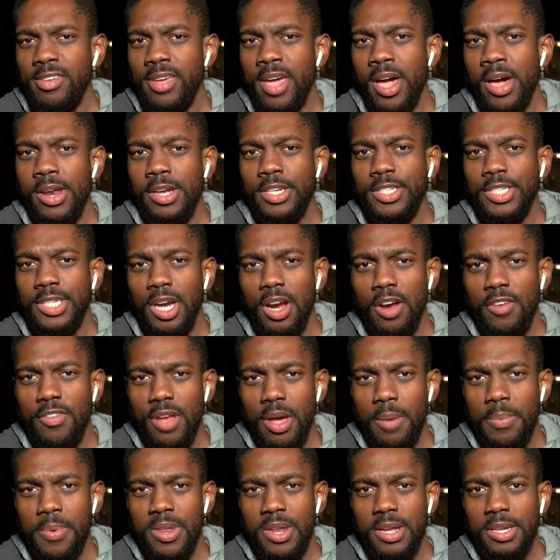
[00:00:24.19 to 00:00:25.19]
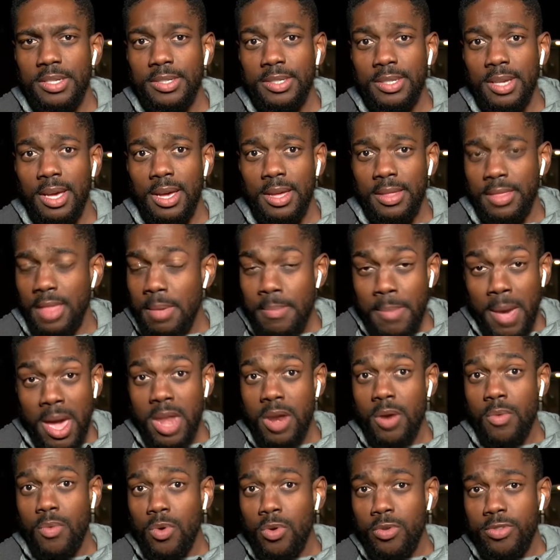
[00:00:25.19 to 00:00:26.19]
County Sheriff deputies say they made
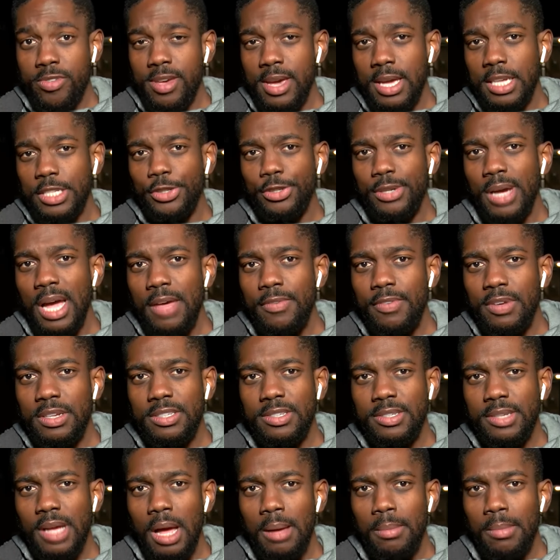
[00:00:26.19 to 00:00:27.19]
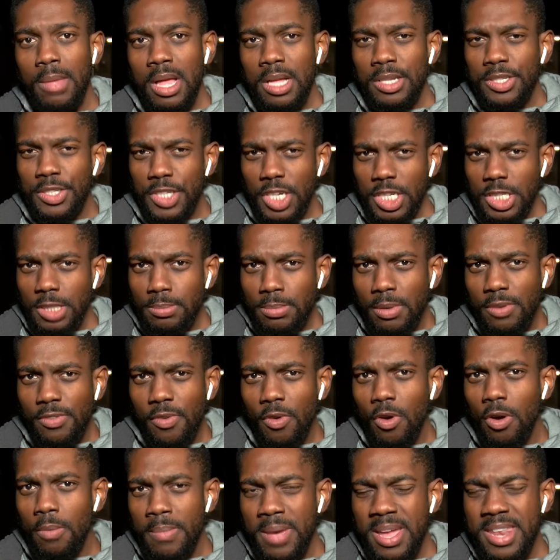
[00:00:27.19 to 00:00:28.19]
a routine traffic stop just
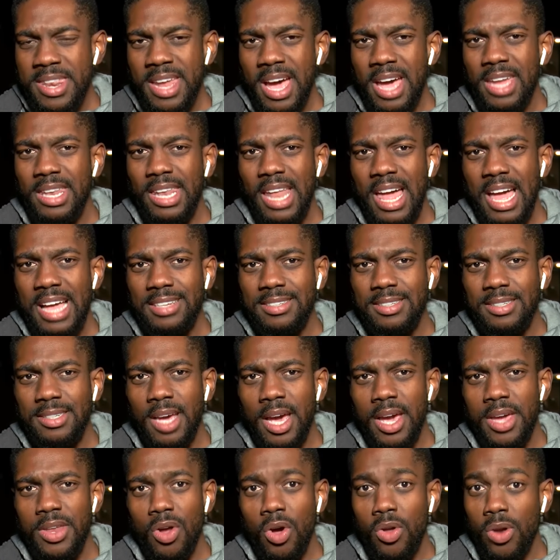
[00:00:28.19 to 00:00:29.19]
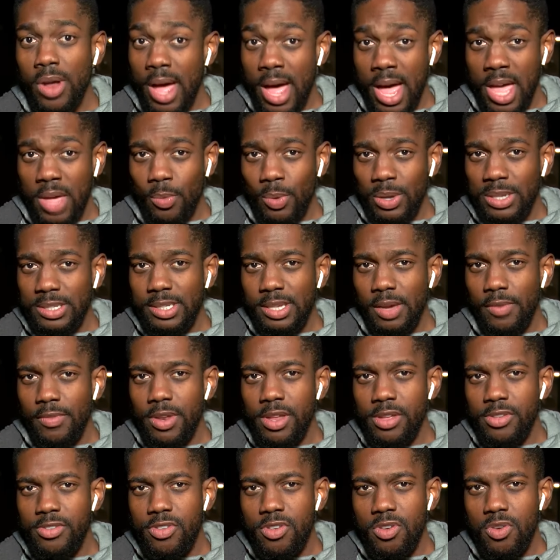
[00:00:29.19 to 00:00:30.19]
before midnight last night on Highway
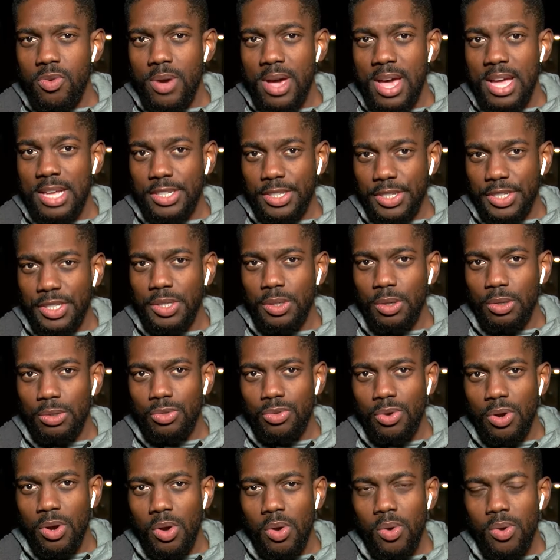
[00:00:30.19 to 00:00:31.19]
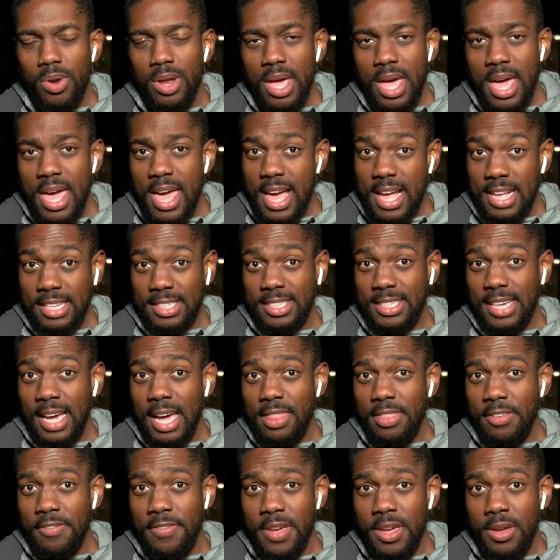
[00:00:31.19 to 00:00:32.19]
72 and Shield Road.
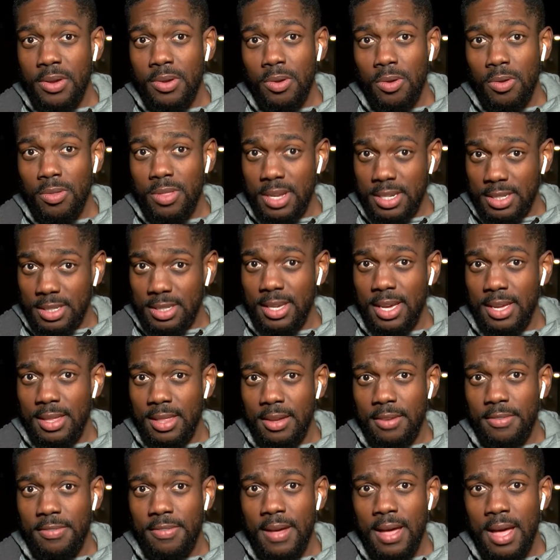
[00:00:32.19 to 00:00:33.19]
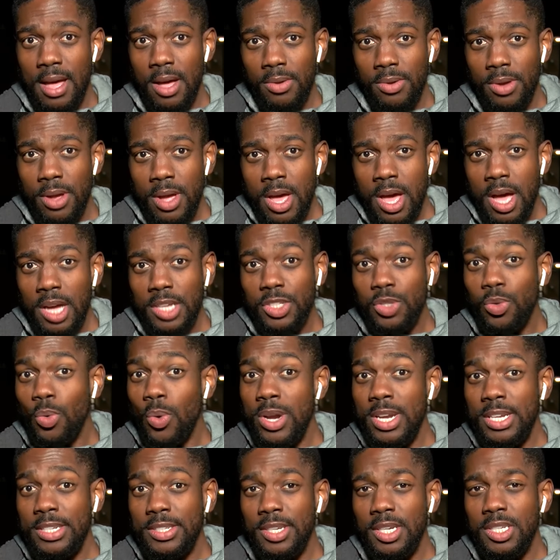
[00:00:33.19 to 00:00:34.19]
Inside the vehicle, they say they found a
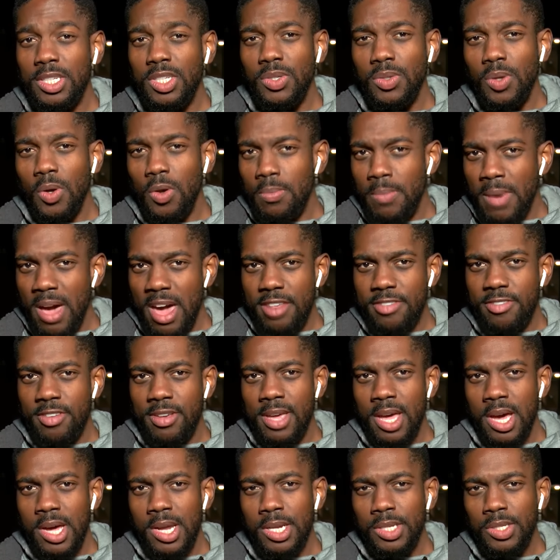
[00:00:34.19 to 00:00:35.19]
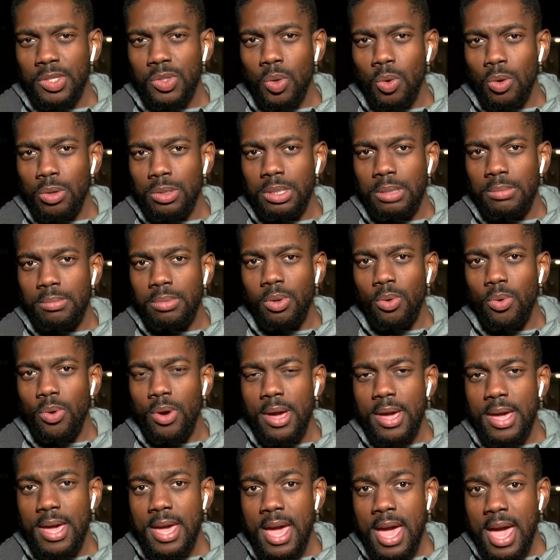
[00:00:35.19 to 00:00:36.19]
26 year old Madison County Schools
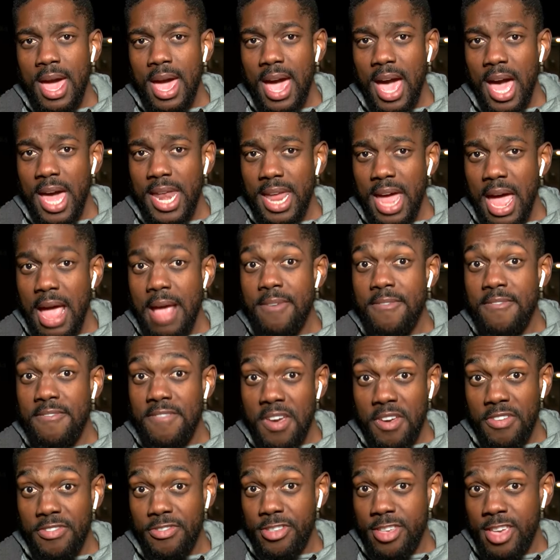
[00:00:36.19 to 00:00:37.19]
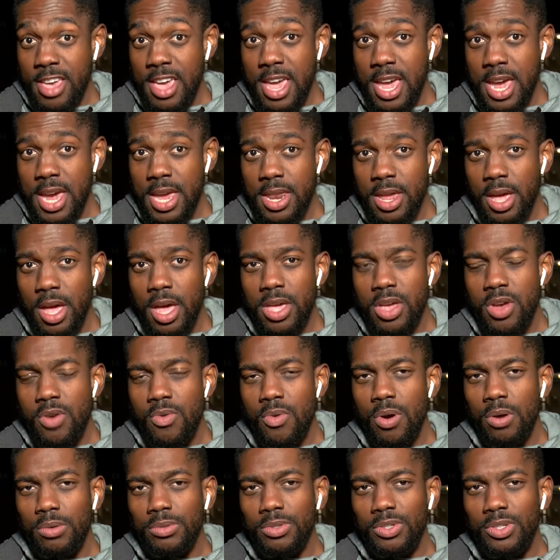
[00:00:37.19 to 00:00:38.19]
employee and a 15
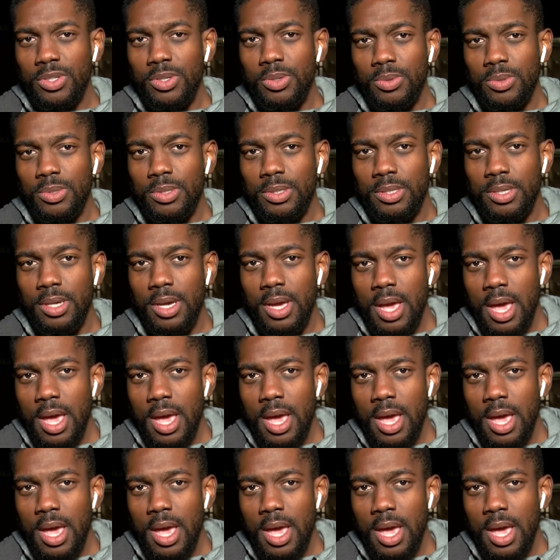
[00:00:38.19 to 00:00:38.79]
year old student.